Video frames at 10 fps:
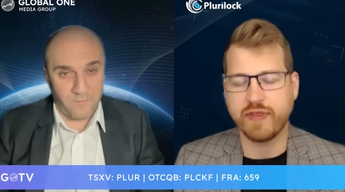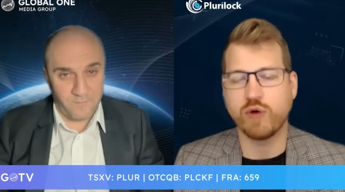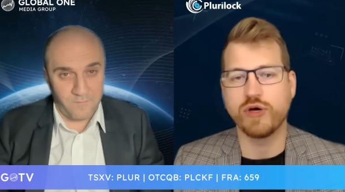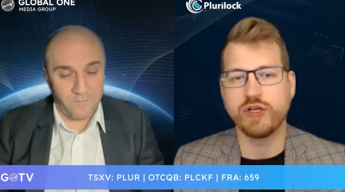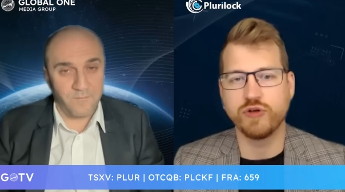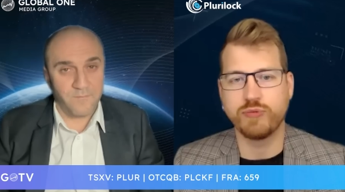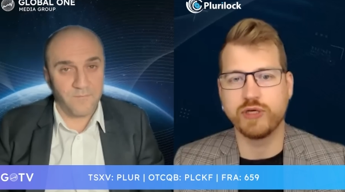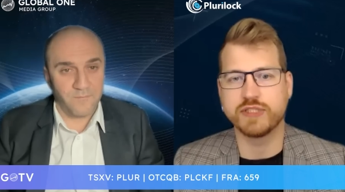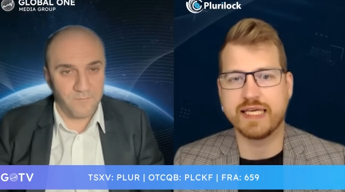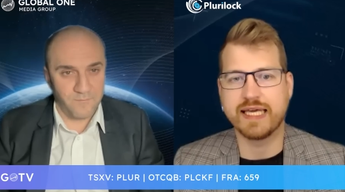Speaker 1: that way, you'll be able
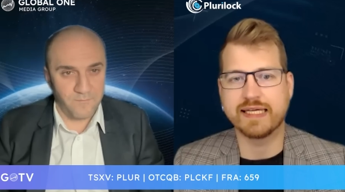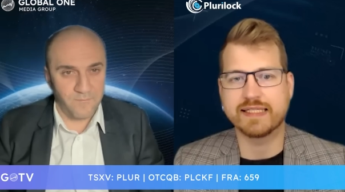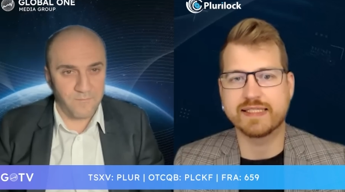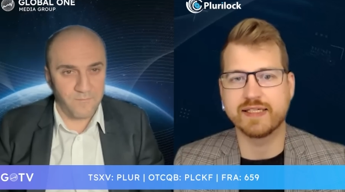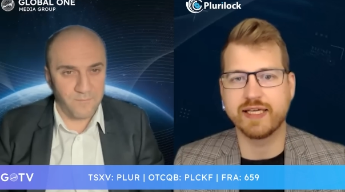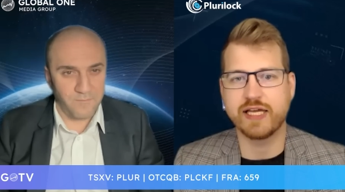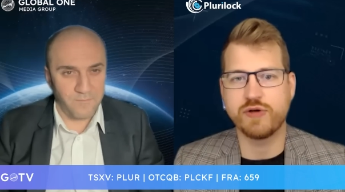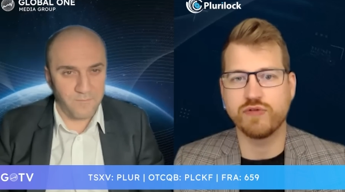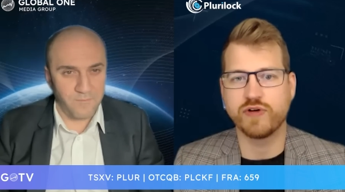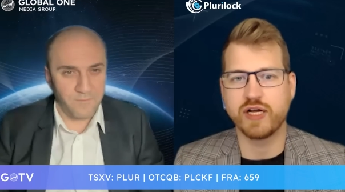to get uh, get
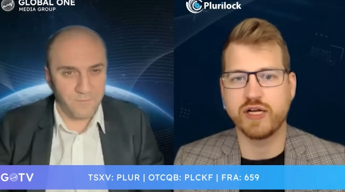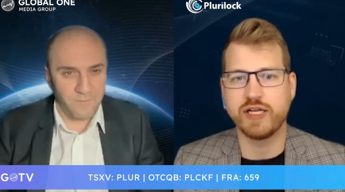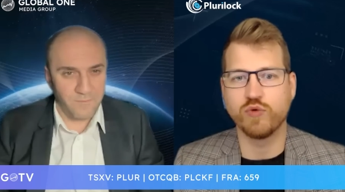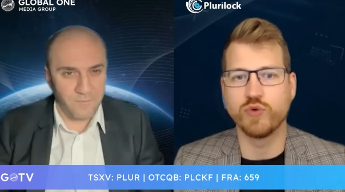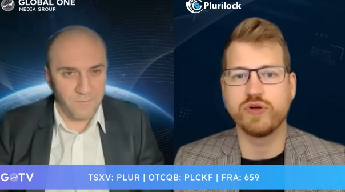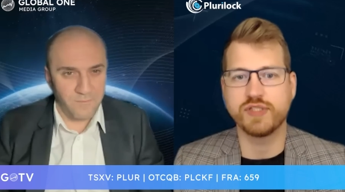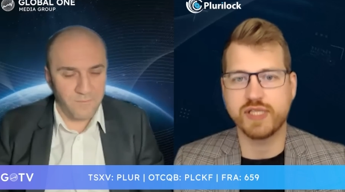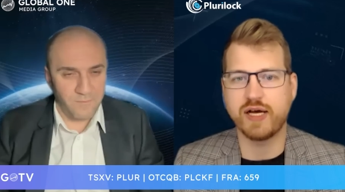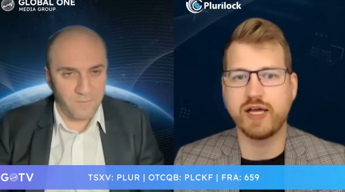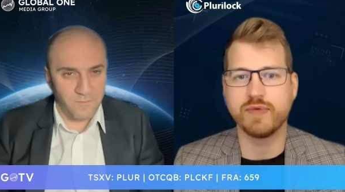notified in real
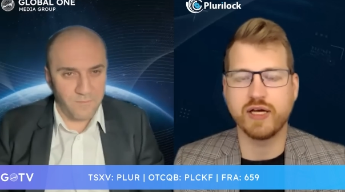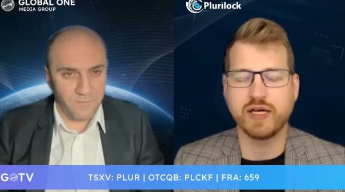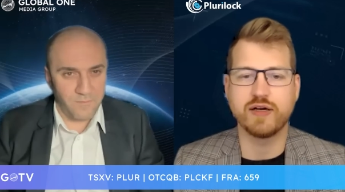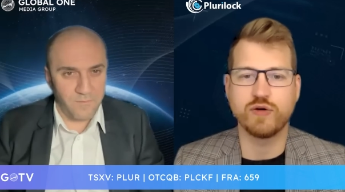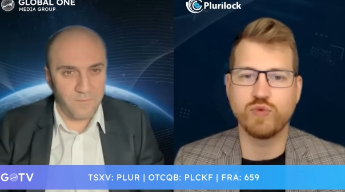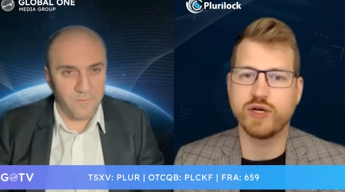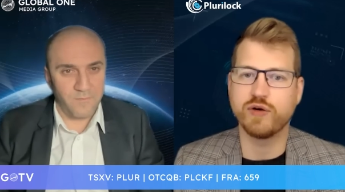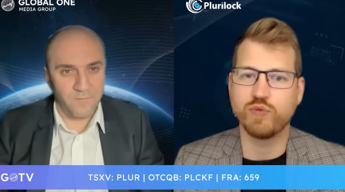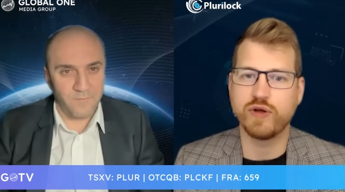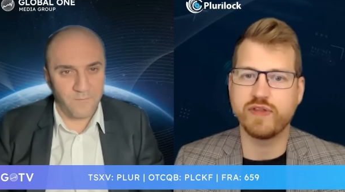time when
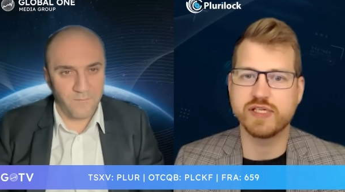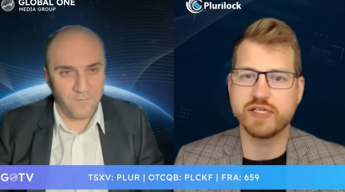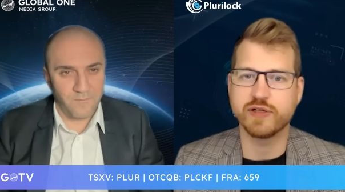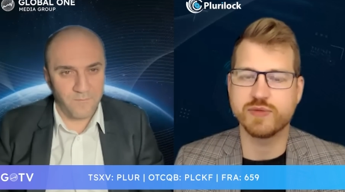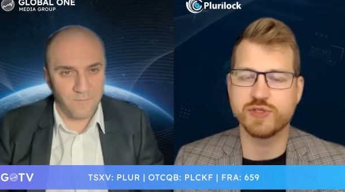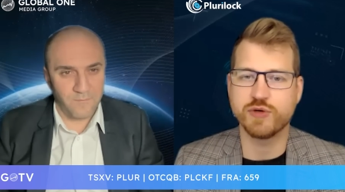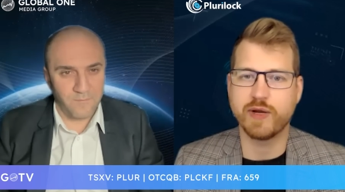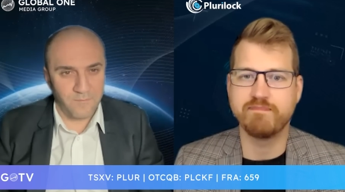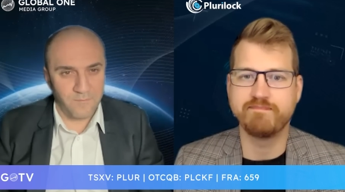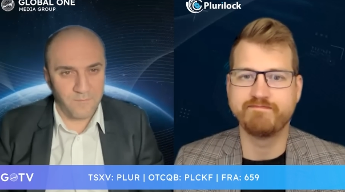when these announcements are made.
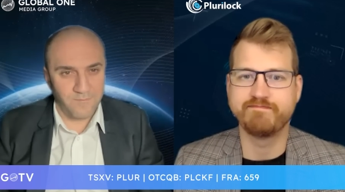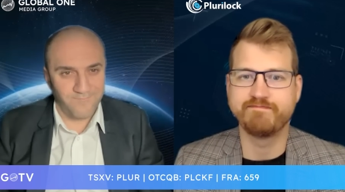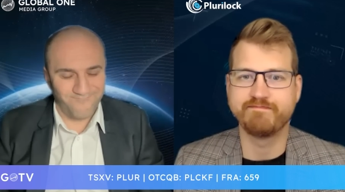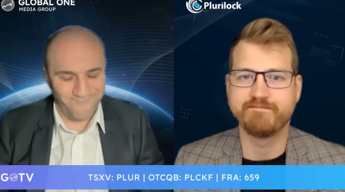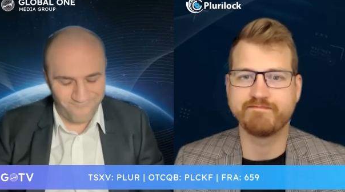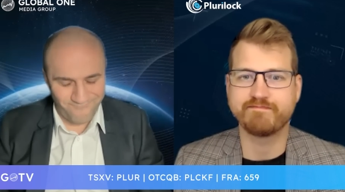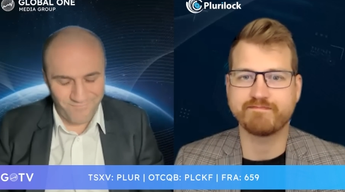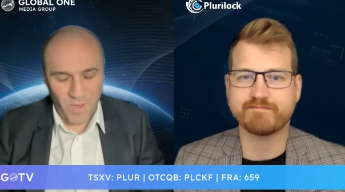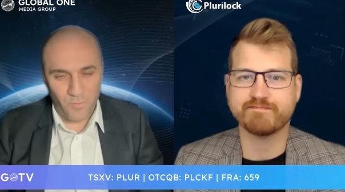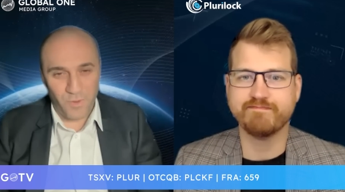
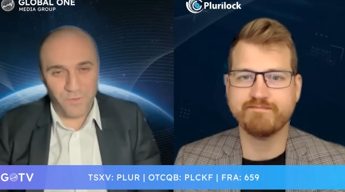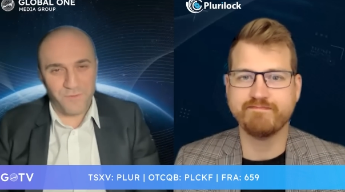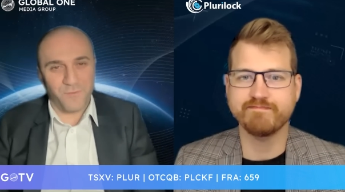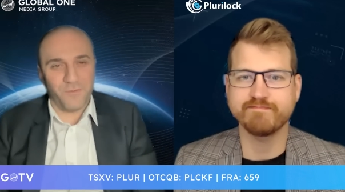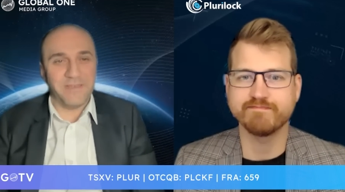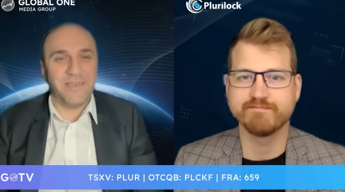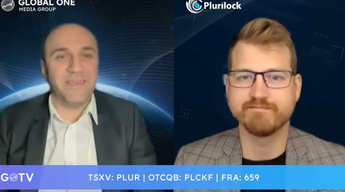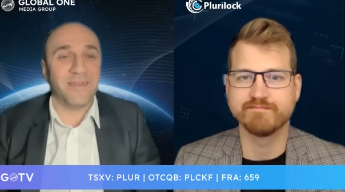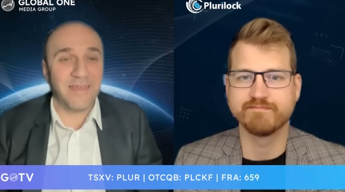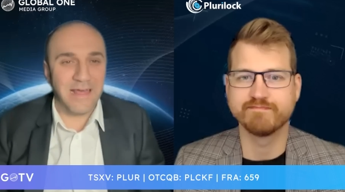
Speaker 2: Wonderful.
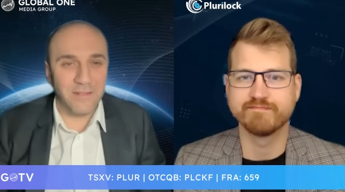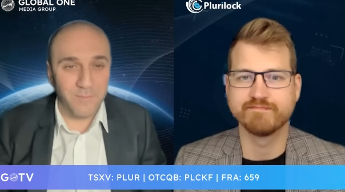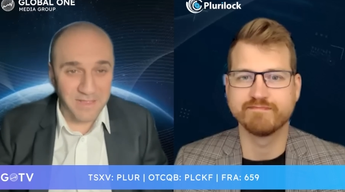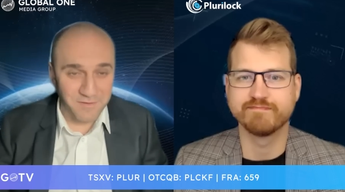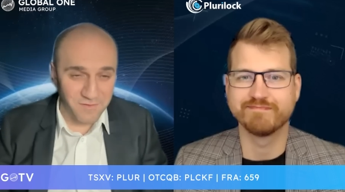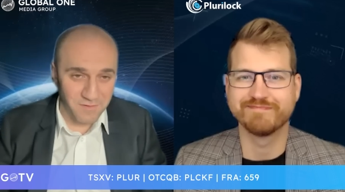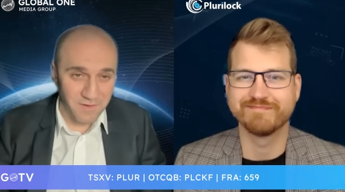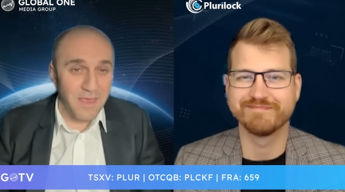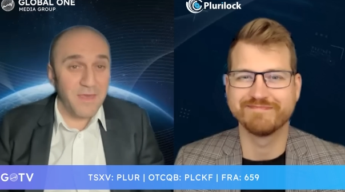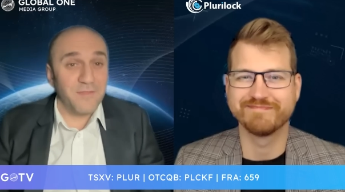Ian L. Paterson,
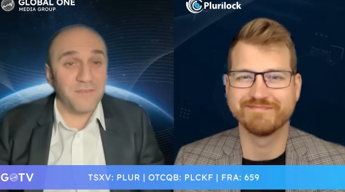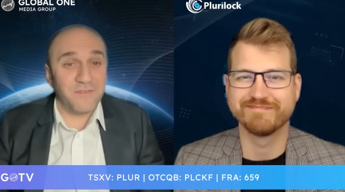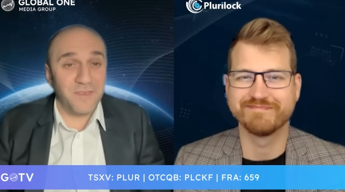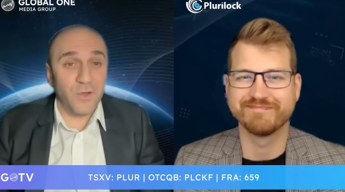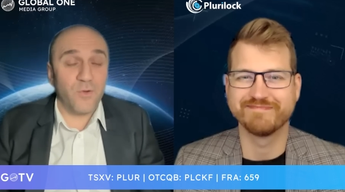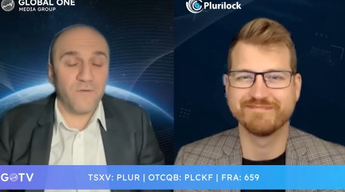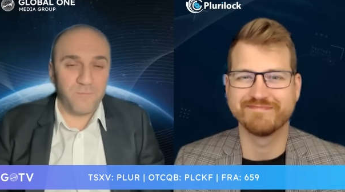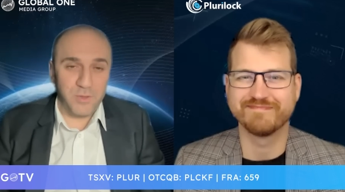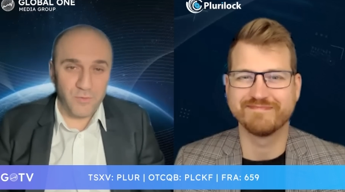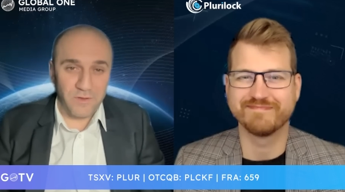the CEO
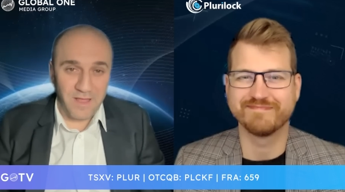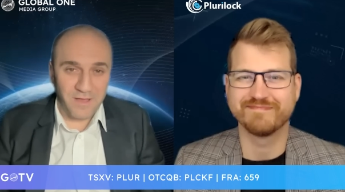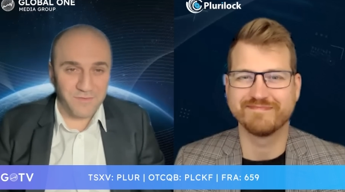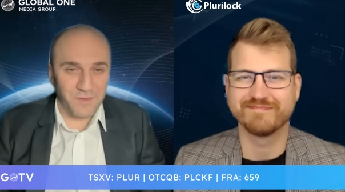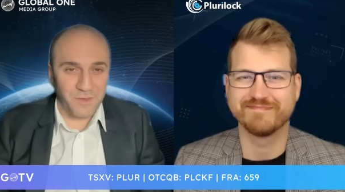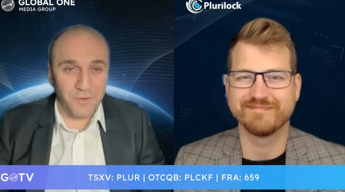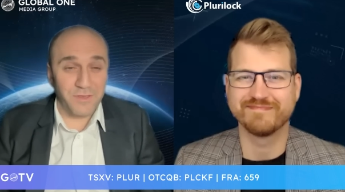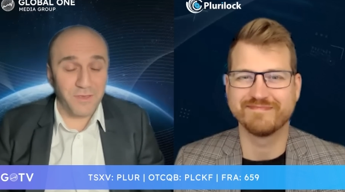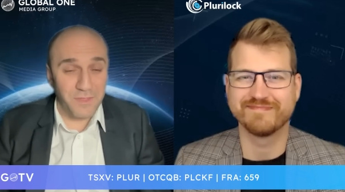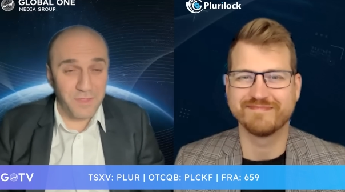of Plurilock
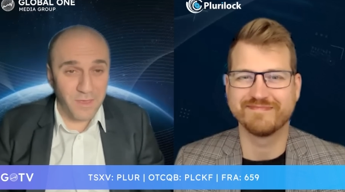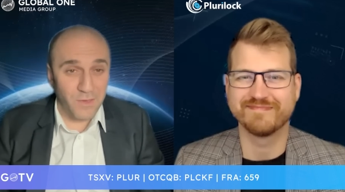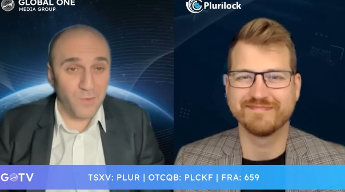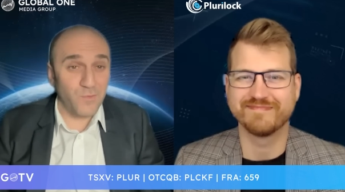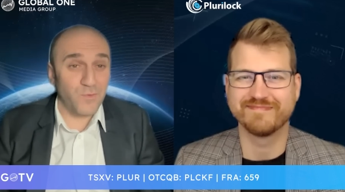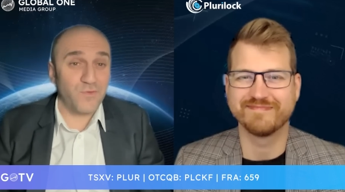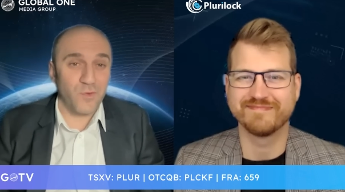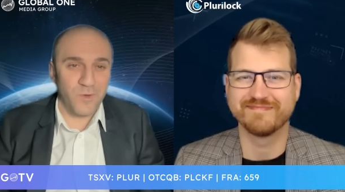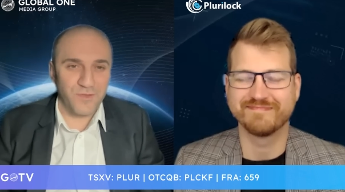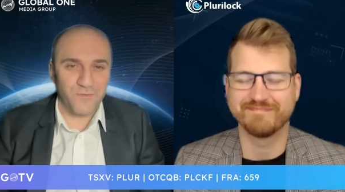Security, thank you
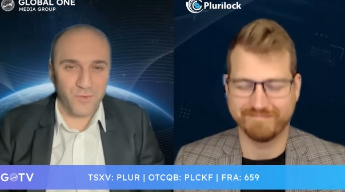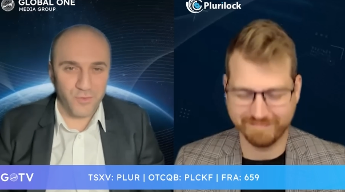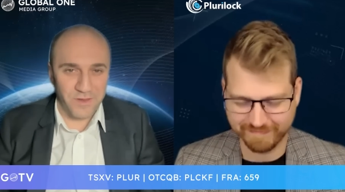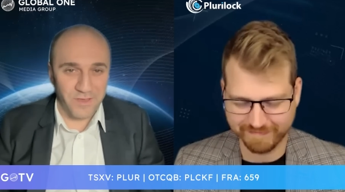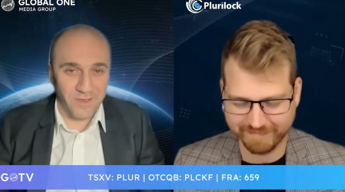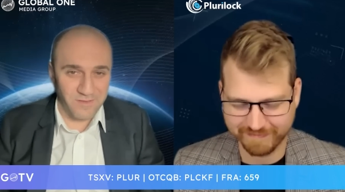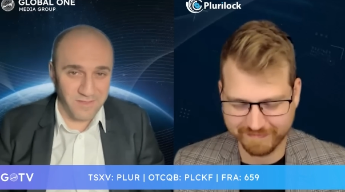so much for joining us